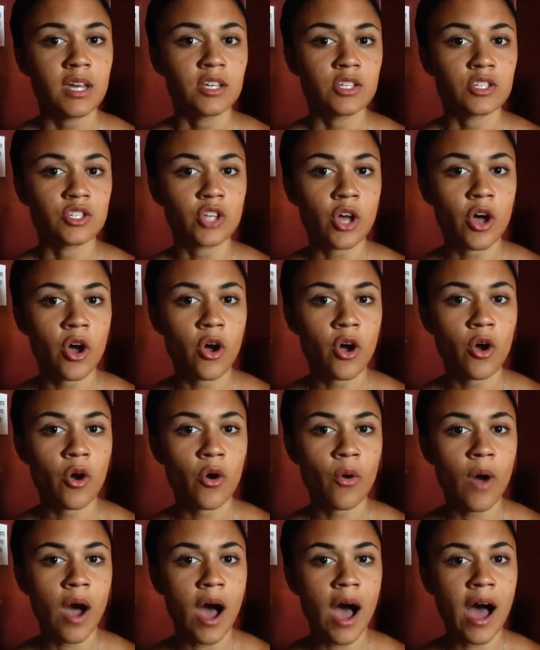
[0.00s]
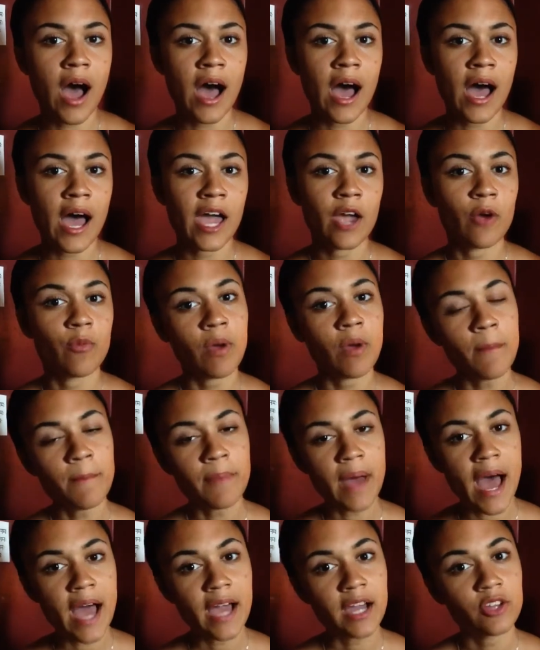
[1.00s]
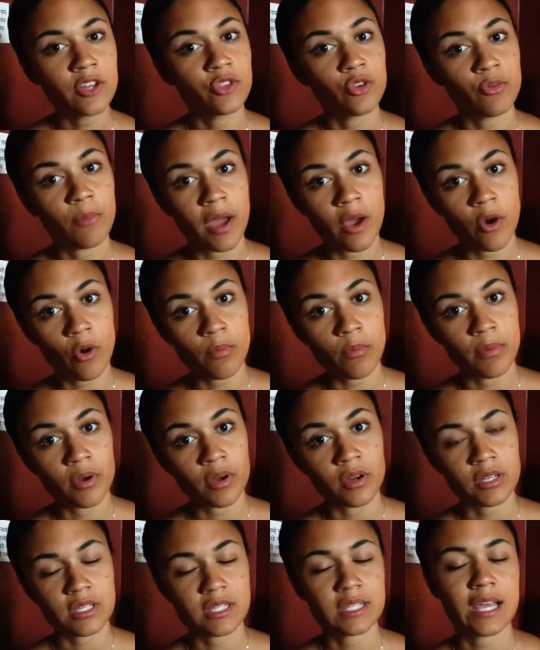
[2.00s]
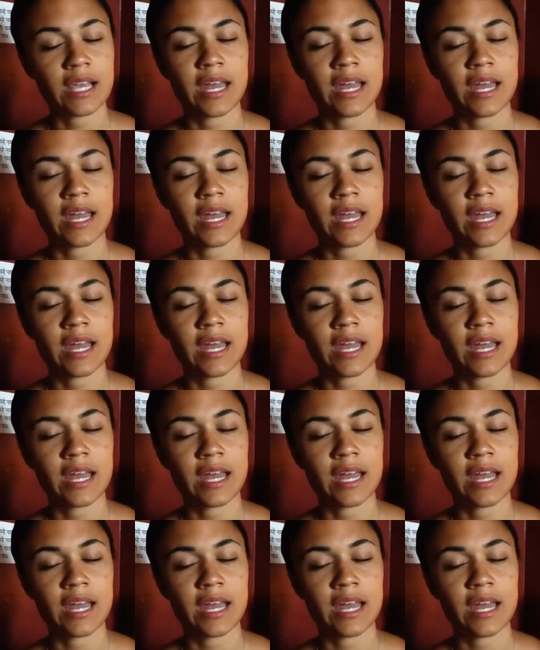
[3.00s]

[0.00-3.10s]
So I went back through my old books